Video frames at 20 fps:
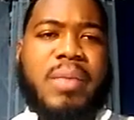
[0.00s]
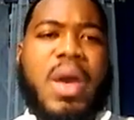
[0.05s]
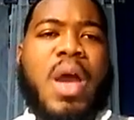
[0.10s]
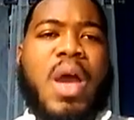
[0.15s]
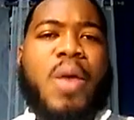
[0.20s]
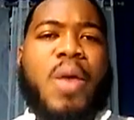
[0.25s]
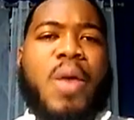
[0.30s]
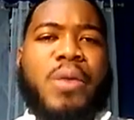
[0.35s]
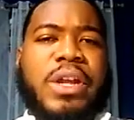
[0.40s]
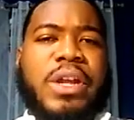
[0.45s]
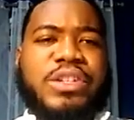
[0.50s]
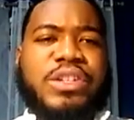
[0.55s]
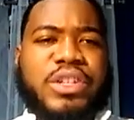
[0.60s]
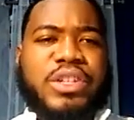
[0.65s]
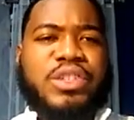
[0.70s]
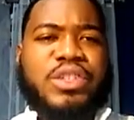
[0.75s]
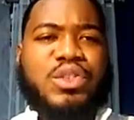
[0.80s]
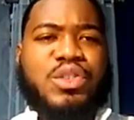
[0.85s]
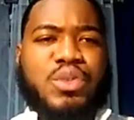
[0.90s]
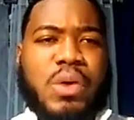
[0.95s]
When I just
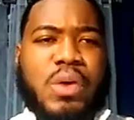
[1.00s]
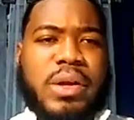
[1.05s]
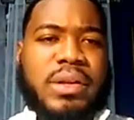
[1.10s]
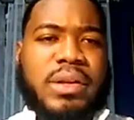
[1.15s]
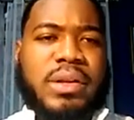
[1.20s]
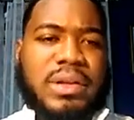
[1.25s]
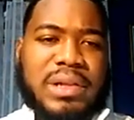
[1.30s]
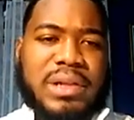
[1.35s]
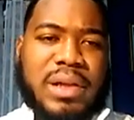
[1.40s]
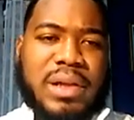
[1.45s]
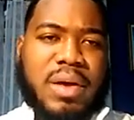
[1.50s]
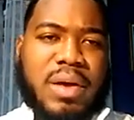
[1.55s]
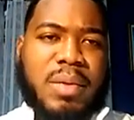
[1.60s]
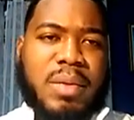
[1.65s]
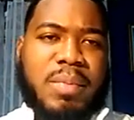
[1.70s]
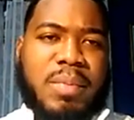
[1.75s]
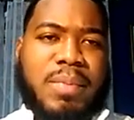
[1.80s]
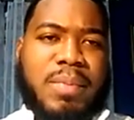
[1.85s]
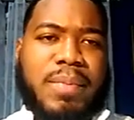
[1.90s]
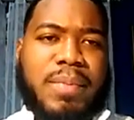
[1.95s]
joined the club
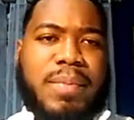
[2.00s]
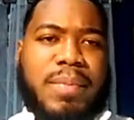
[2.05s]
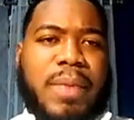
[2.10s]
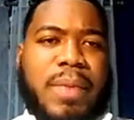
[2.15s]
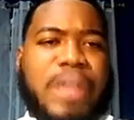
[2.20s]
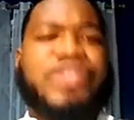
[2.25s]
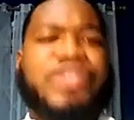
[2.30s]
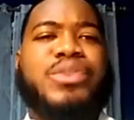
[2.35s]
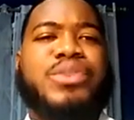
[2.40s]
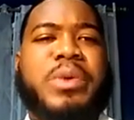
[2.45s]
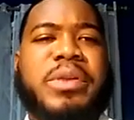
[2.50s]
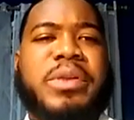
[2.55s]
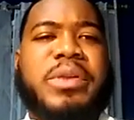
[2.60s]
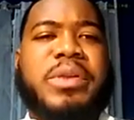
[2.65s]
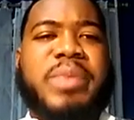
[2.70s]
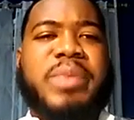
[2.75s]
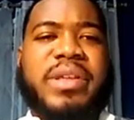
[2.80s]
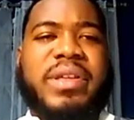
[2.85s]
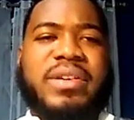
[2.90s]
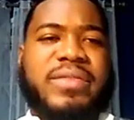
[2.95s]
and joined
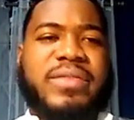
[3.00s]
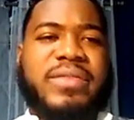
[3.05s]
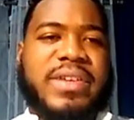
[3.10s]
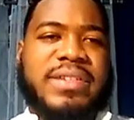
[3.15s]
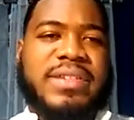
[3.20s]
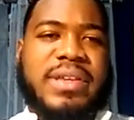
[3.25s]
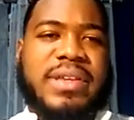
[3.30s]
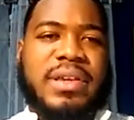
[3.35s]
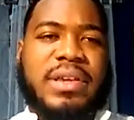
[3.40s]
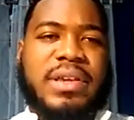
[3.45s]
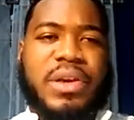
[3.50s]
Better Investing,